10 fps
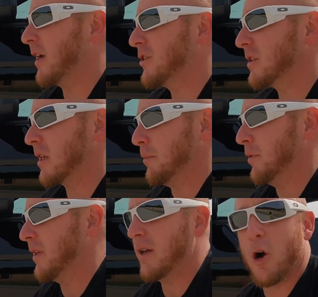It just
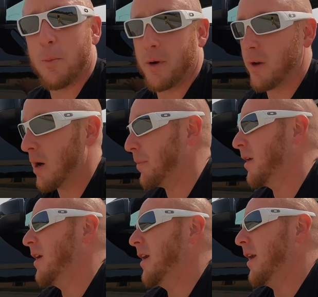completely opened it up,
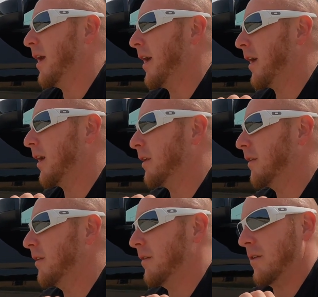
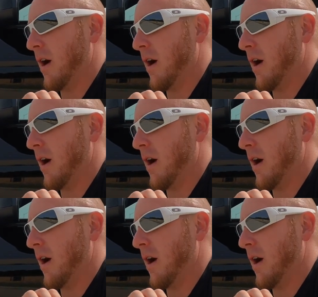and